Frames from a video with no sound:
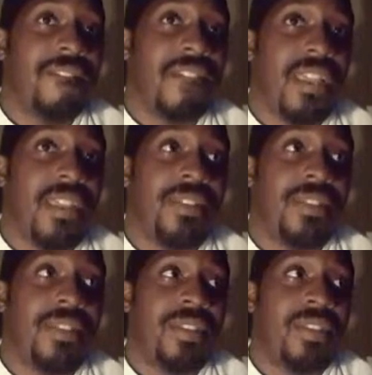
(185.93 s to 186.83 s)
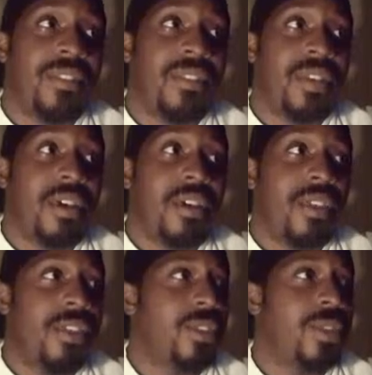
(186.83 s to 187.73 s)
It's
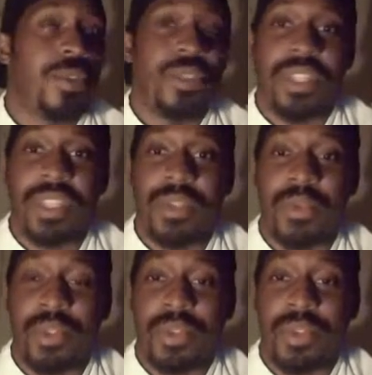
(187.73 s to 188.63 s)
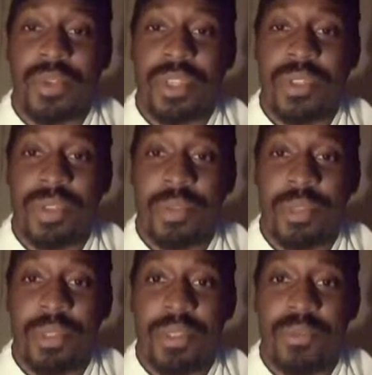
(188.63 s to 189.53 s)
I think it's close to like 200 degrees or
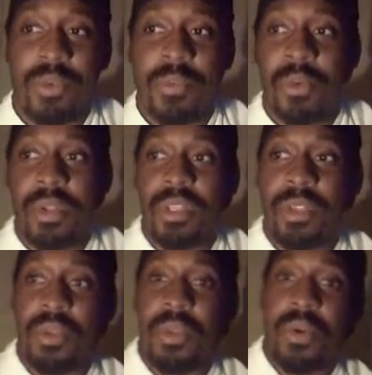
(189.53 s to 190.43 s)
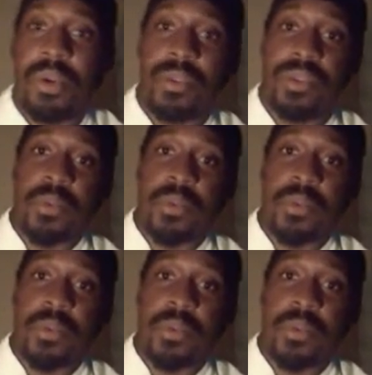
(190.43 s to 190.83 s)
something, the smoke point of canola oil.